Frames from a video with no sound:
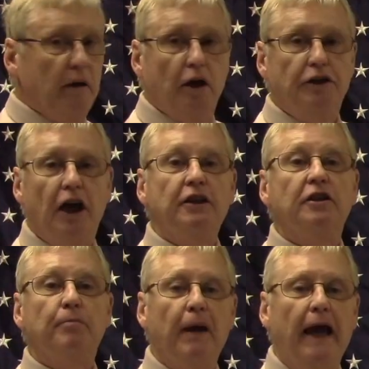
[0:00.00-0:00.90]
Judge
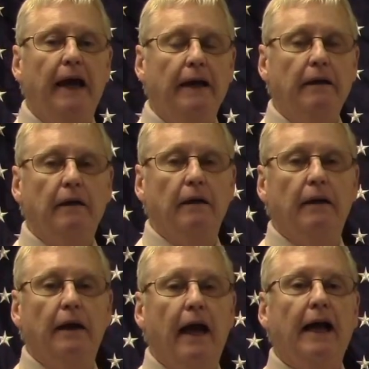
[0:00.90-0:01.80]
Spain
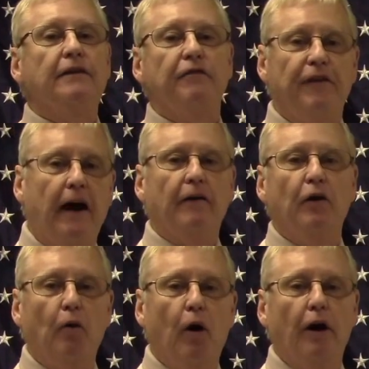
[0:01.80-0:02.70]
hasn't found
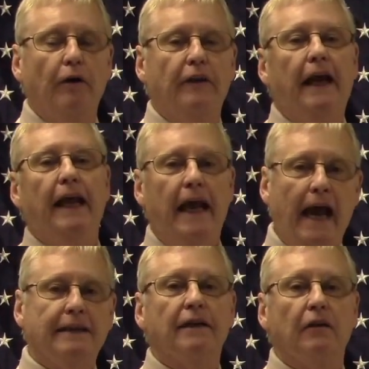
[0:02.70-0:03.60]
an order that he
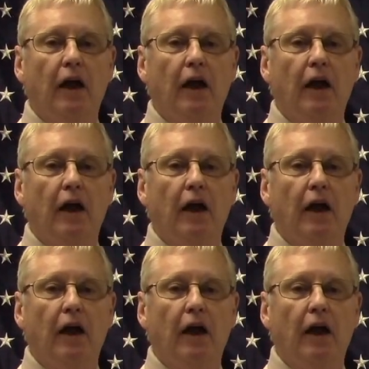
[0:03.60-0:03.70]
hasn't